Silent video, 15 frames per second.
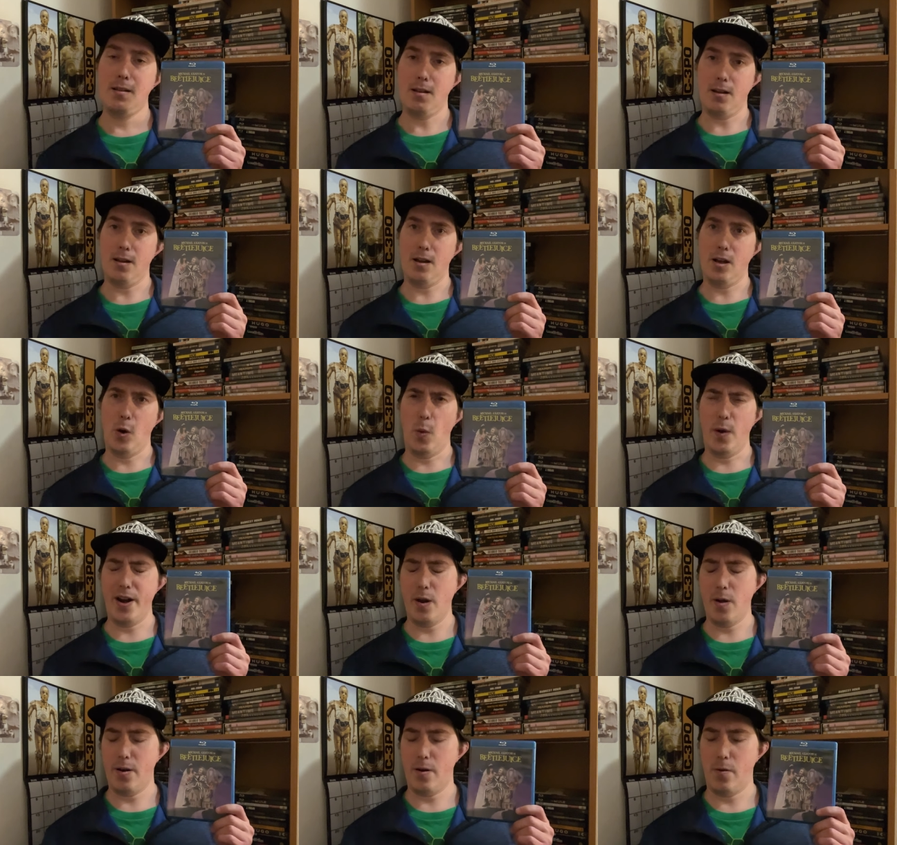Uh,
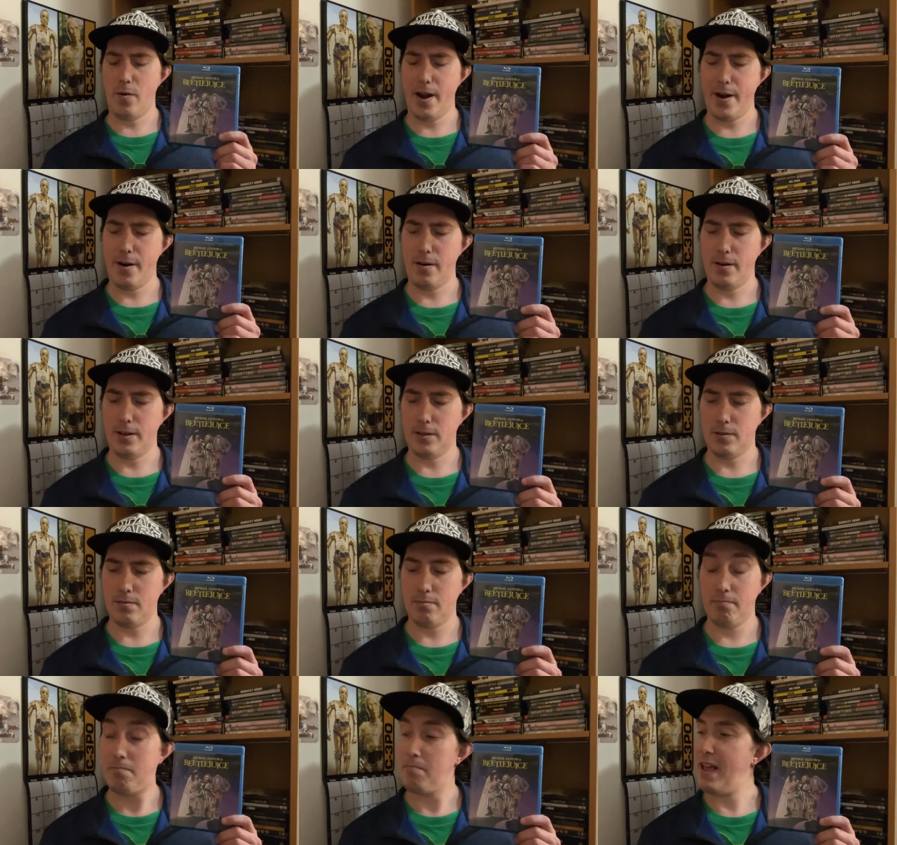Winona Ryder as
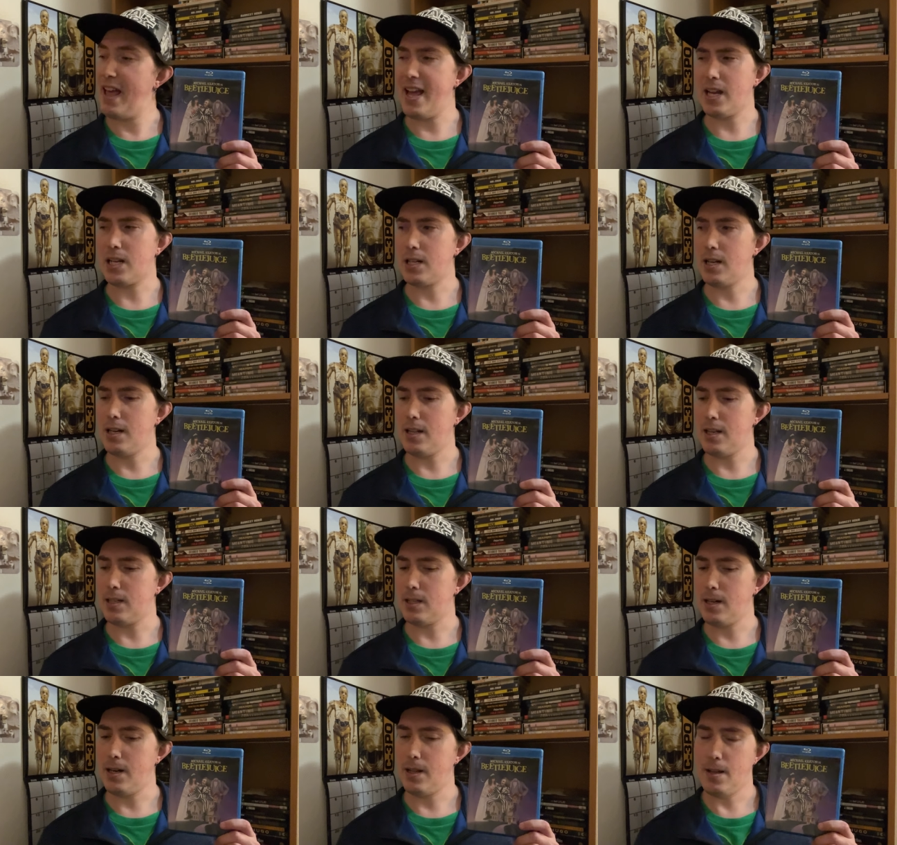excellent as
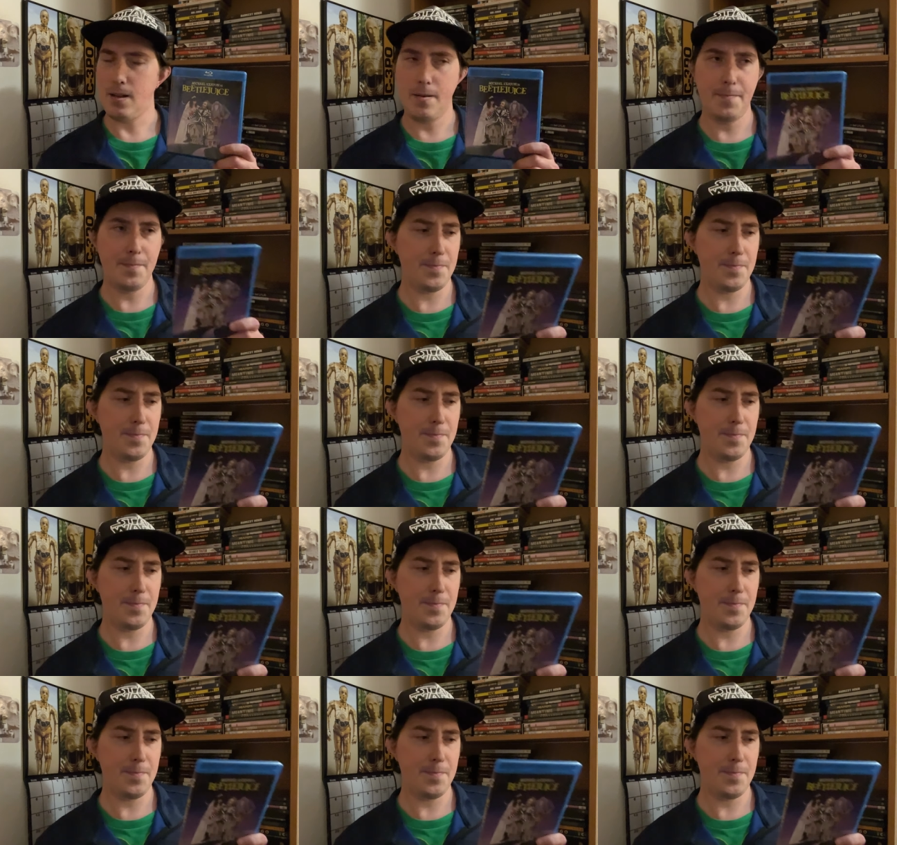Lydia,